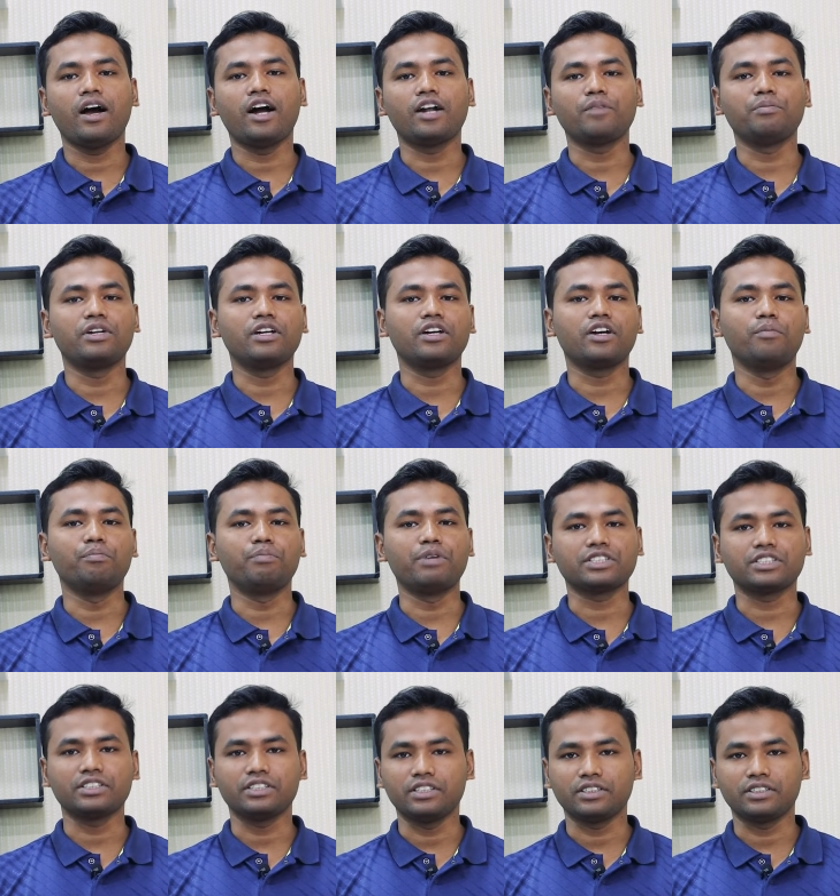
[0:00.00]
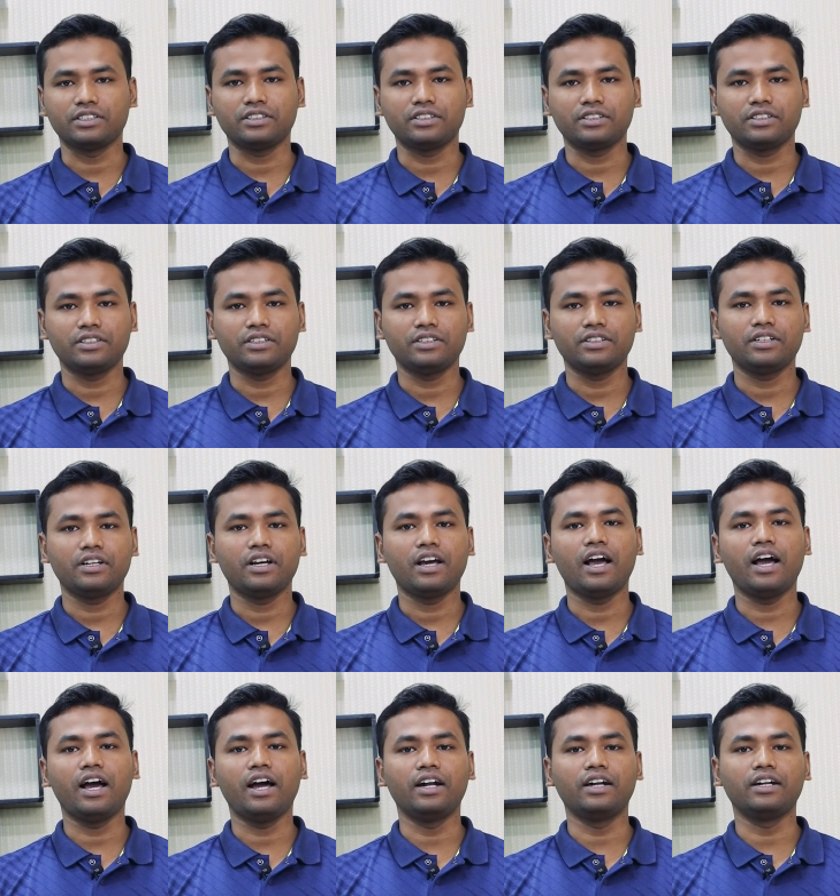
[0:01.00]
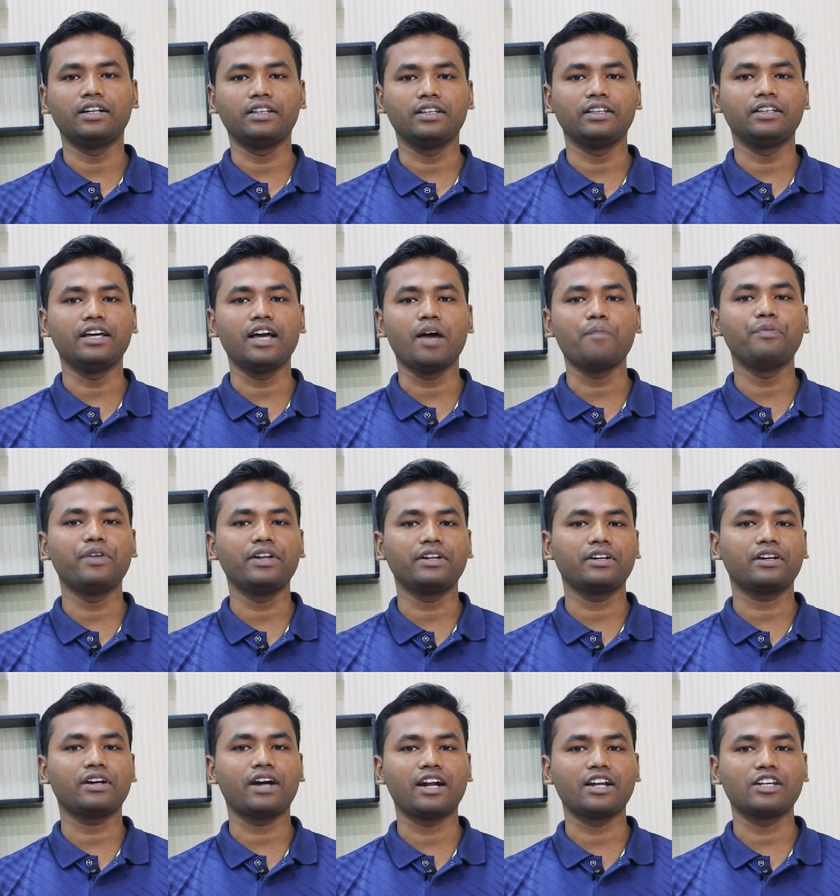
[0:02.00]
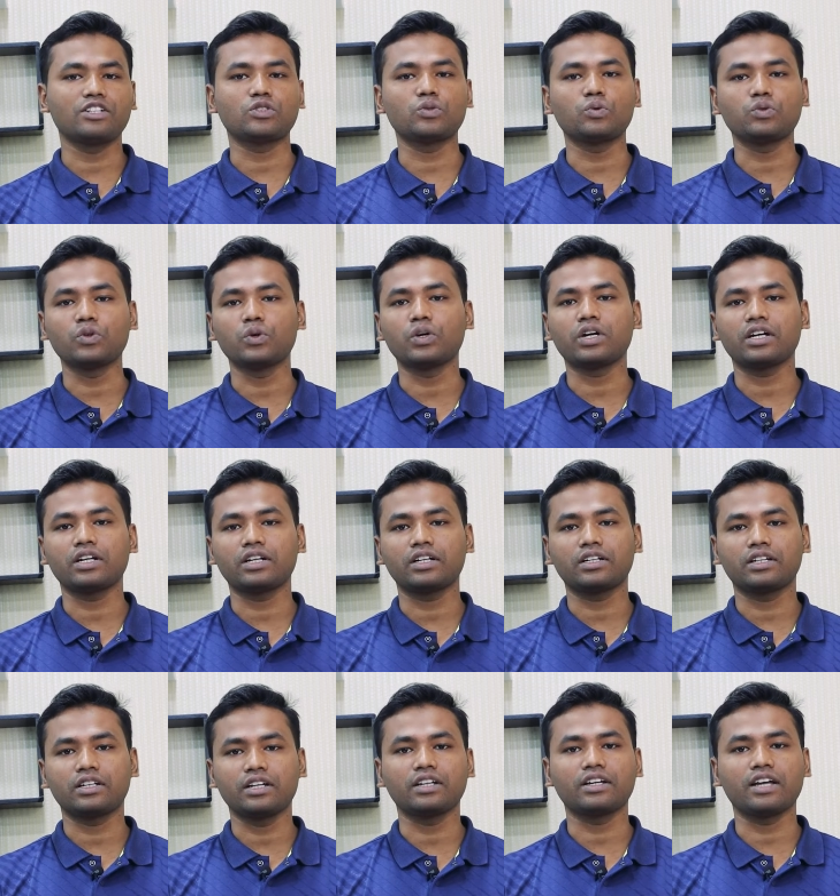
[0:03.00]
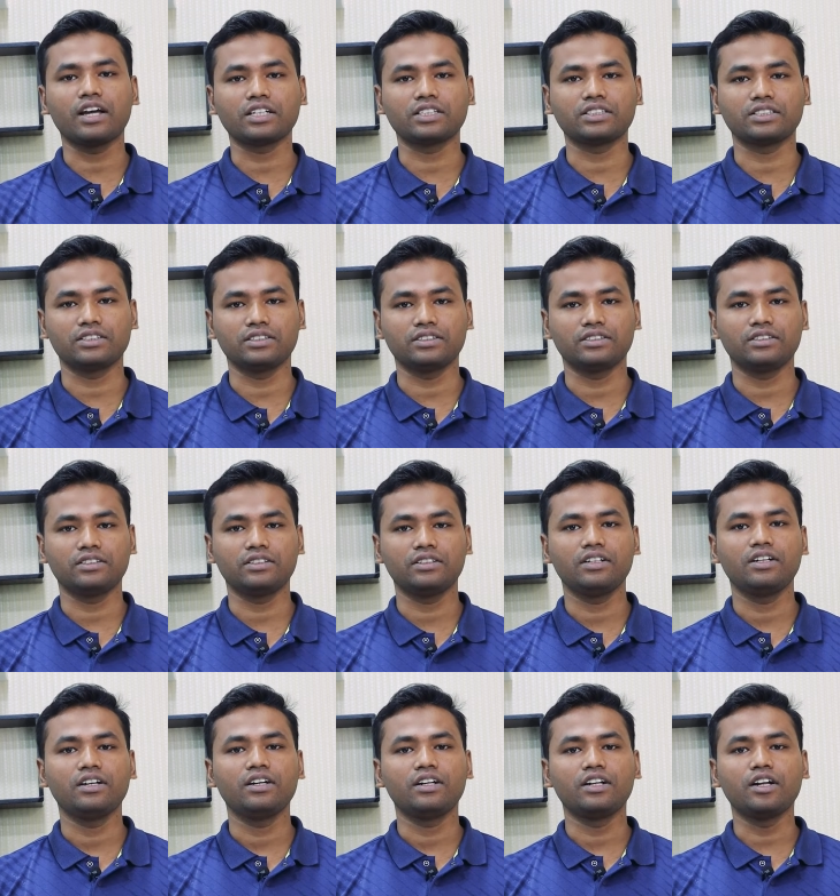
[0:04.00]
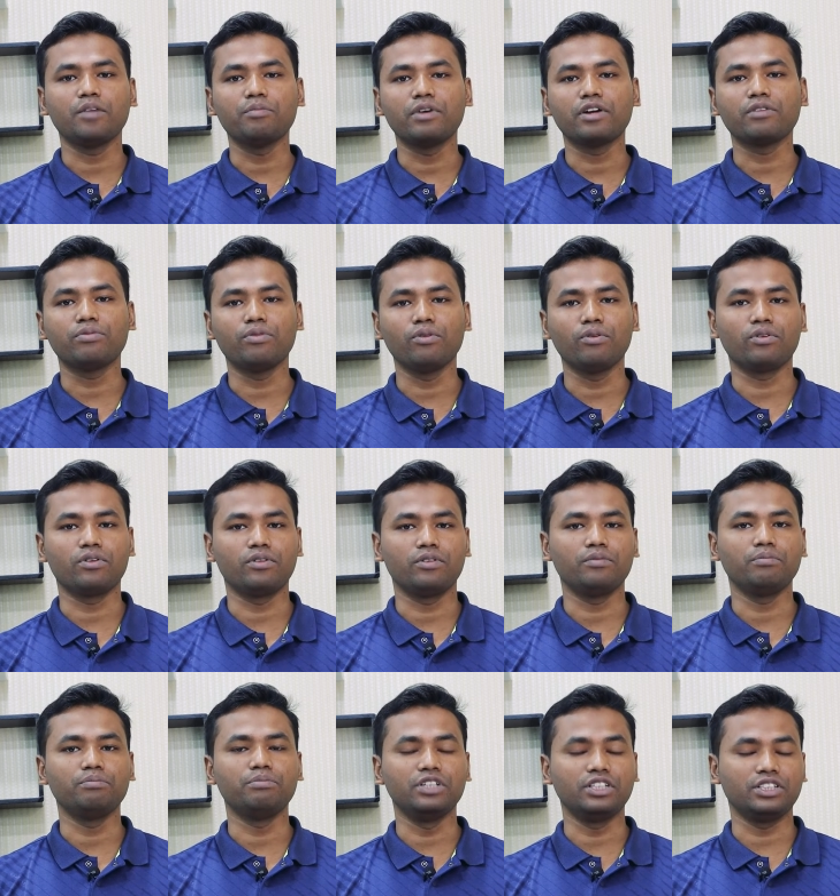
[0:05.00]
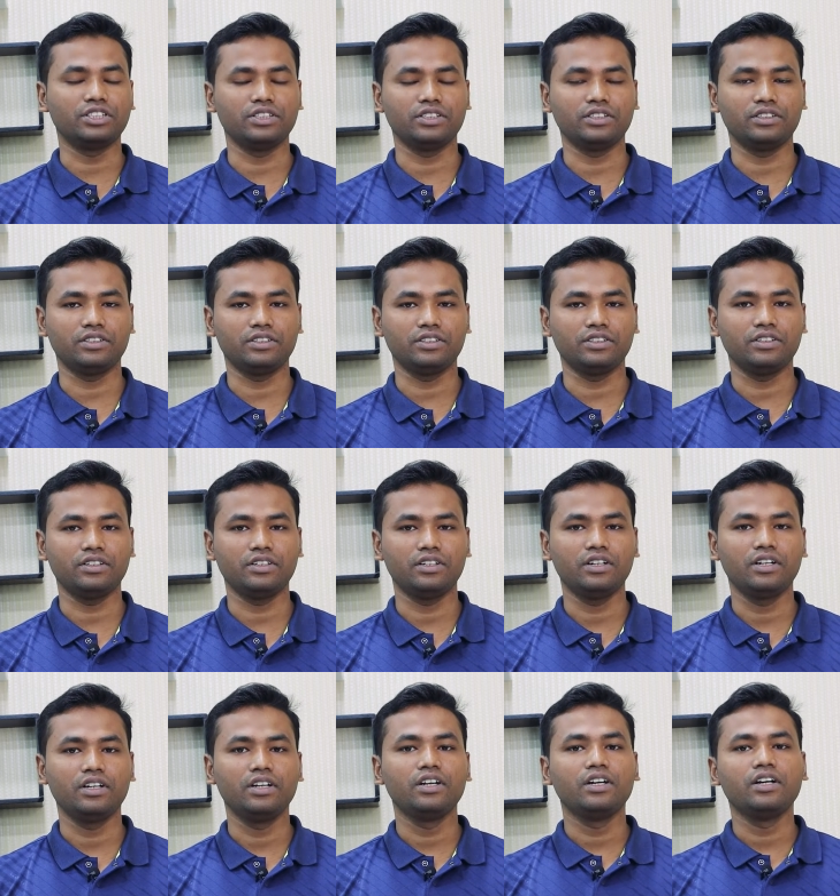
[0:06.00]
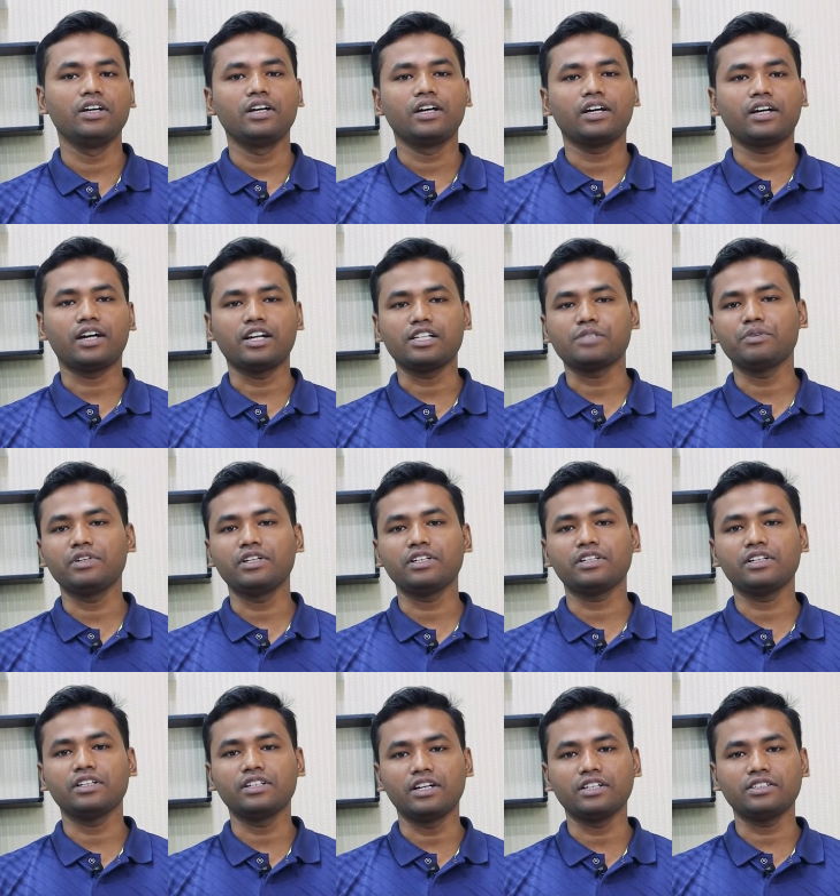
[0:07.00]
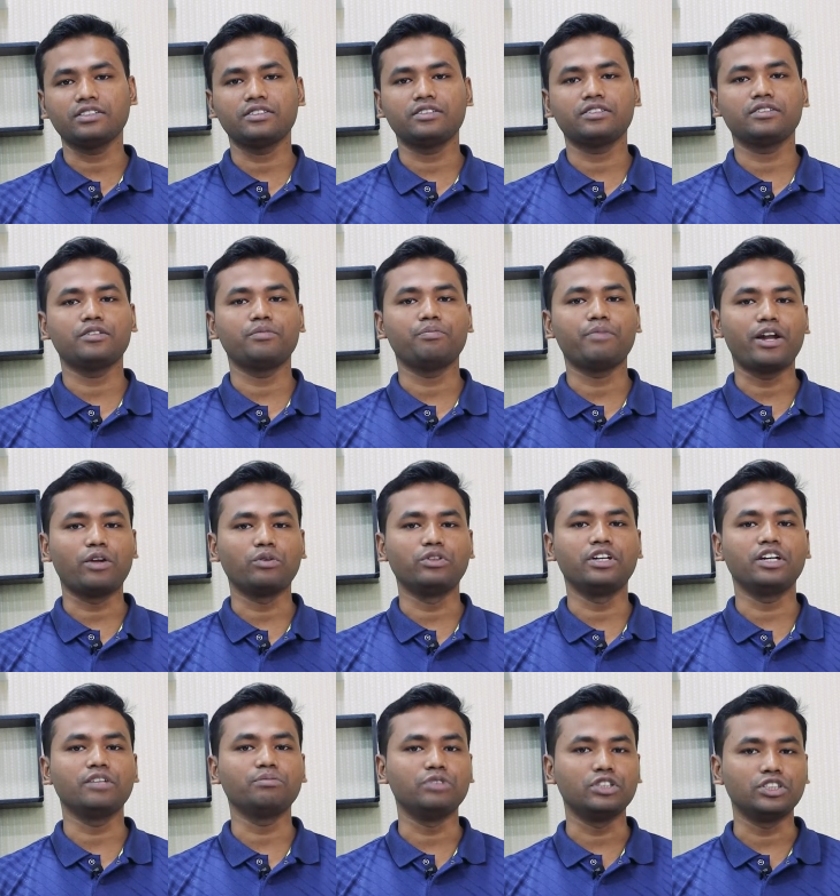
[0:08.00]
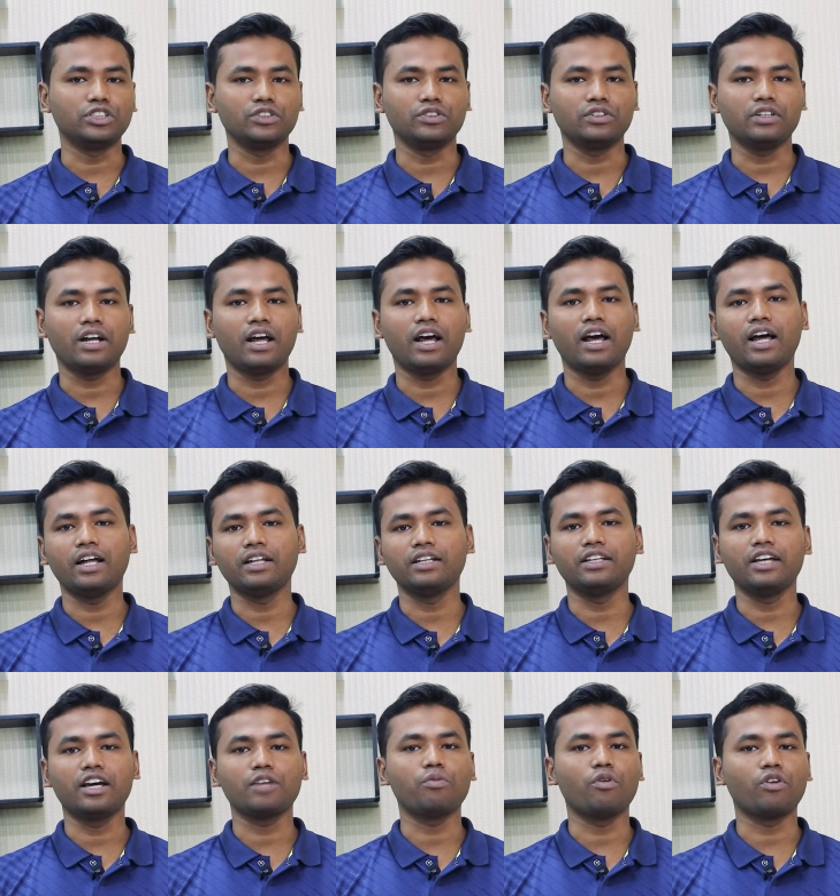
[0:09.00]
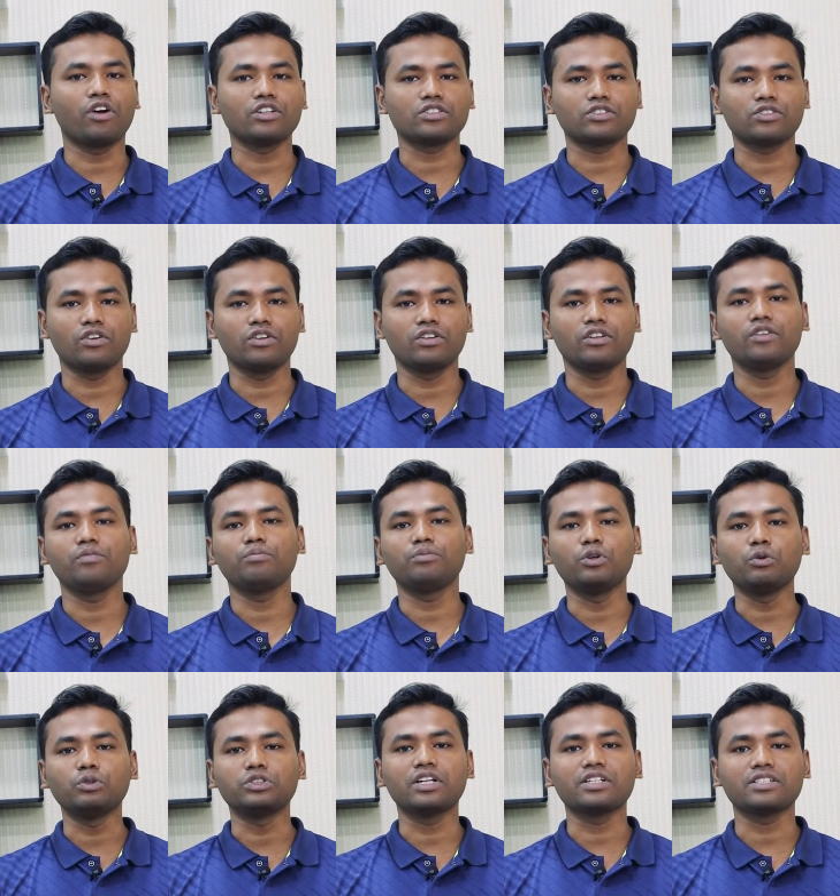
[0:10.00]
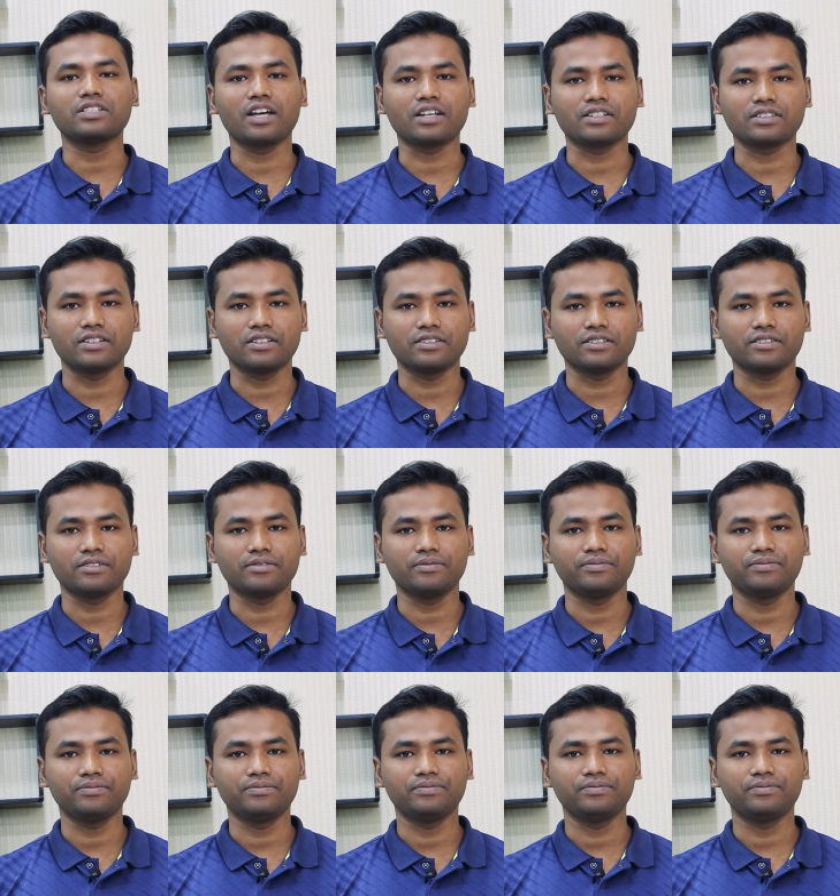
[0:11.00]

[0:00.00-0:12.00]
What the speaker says: are very compassionate and they have that courage to take action. Number four, vision. Charismatic leaders value their vision and they are focused on future success.